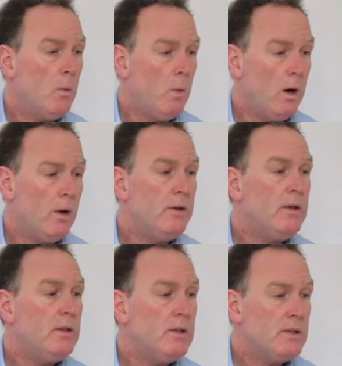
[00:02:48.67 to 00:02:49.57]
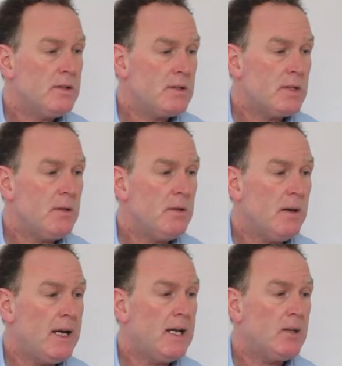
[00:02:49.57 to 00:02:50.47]
1, 2
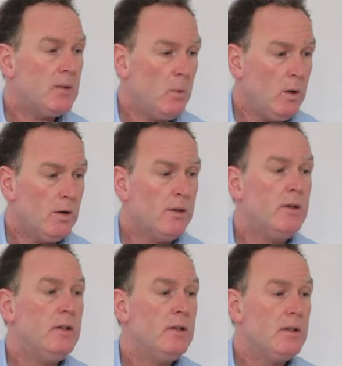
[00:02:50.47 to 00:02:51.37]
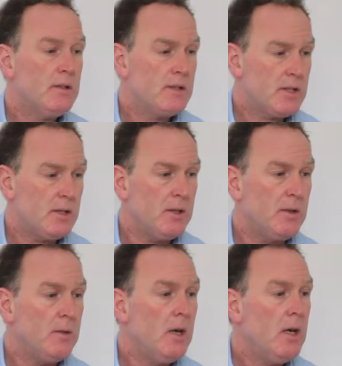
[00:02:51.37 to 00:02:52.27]
and 1,
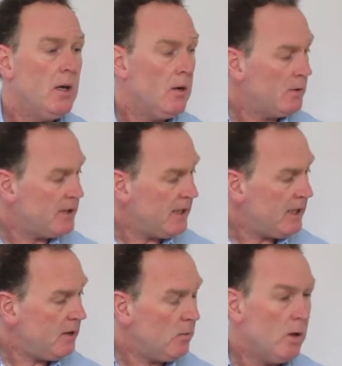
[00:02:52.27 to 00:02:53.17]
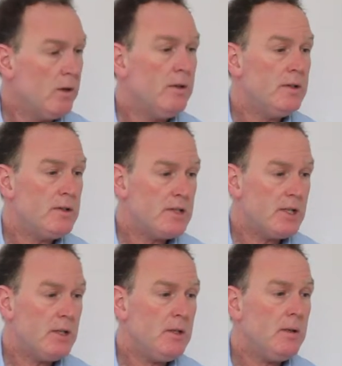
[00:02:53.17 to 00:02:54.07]
2, D, 1, 2,
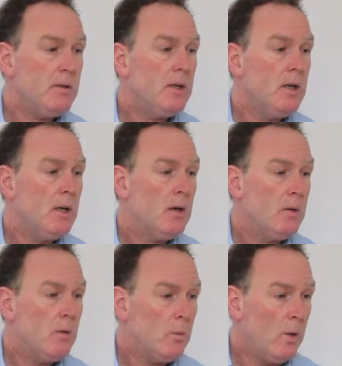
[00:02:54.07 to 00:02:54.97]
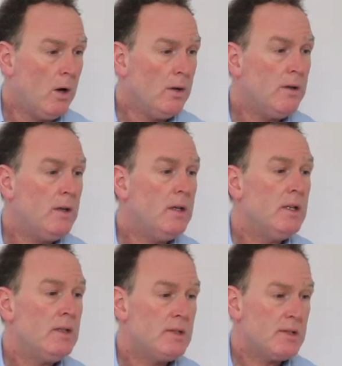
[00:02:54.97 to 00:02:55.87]

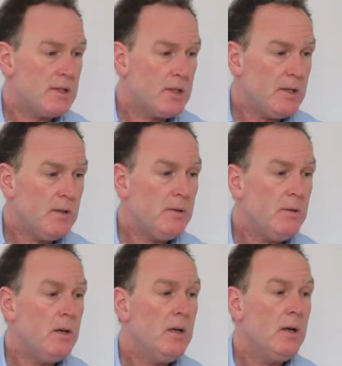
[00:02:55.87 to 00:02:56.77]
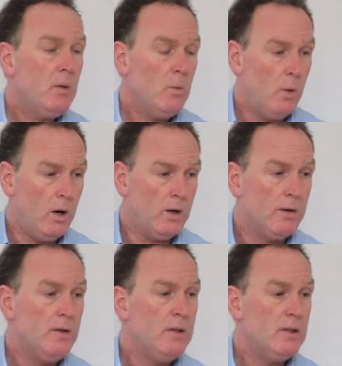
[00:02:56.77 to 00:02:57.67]
1, 2,
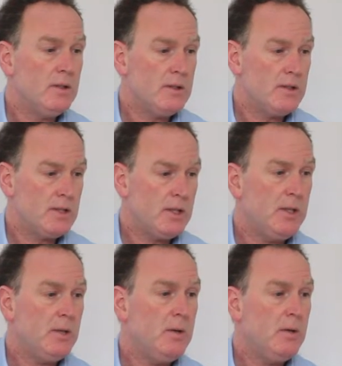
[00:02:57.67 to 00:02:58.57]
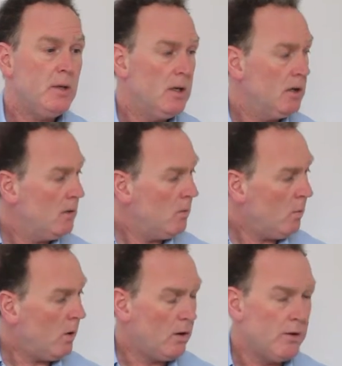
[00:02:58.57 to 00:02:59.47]
1, 2,
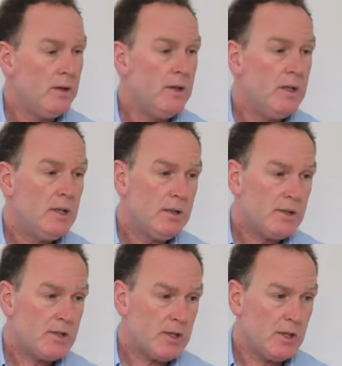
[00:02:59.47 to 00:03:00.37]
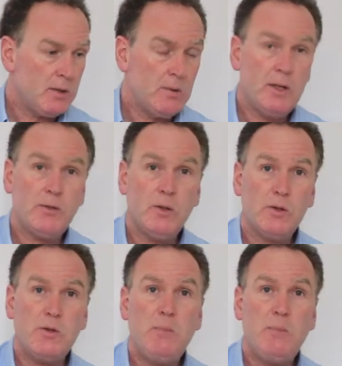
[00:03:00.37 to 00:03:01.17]
1, 2, and of course